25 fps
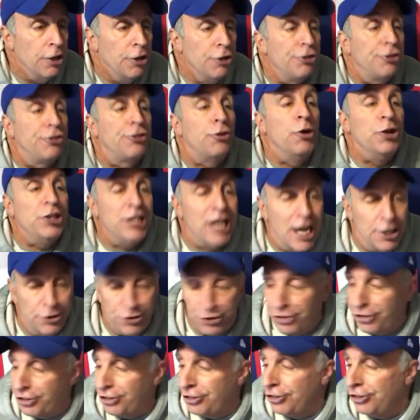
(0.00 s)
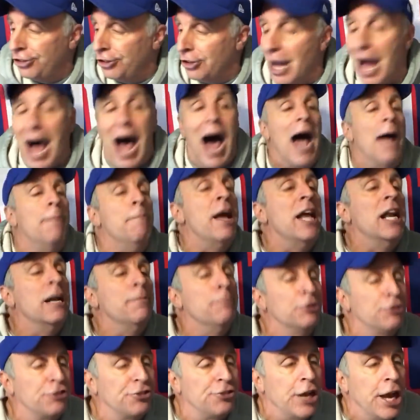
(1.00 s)
So yes, I made
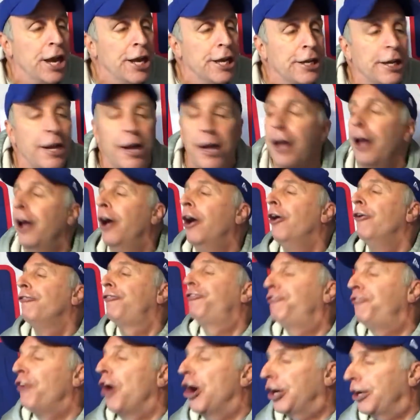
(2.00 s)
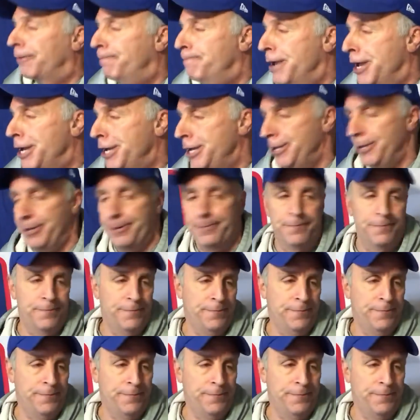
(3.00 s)
a mistake. Fuck me.